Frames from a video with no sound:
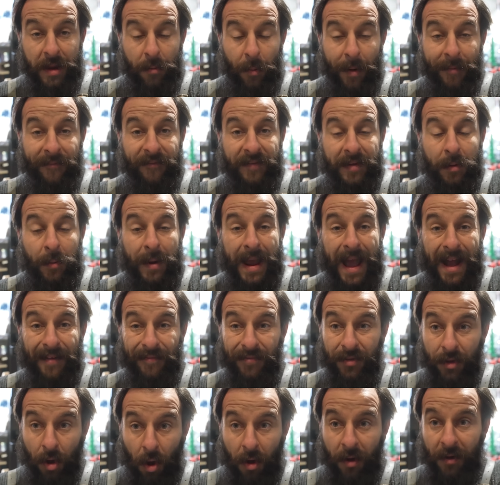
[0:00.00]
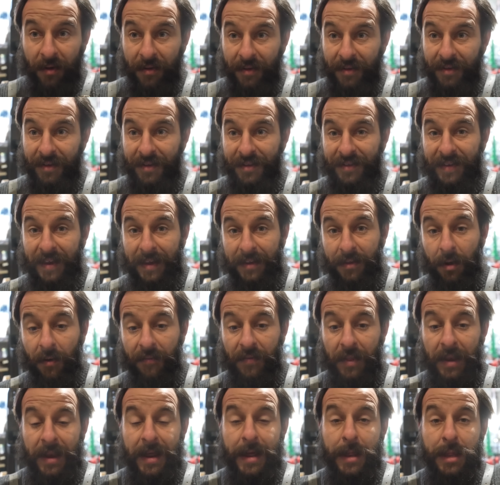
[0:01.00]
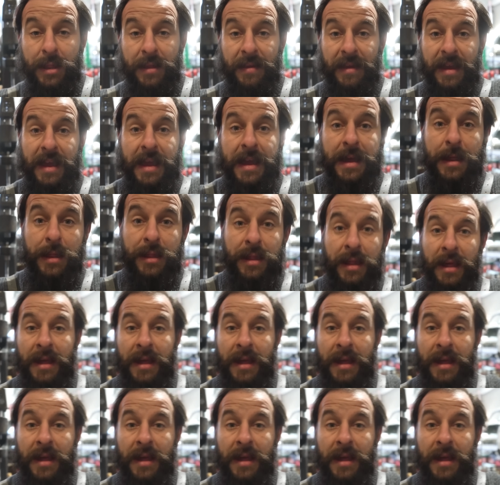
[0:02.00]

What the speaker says: one thing we have not ticked off the list is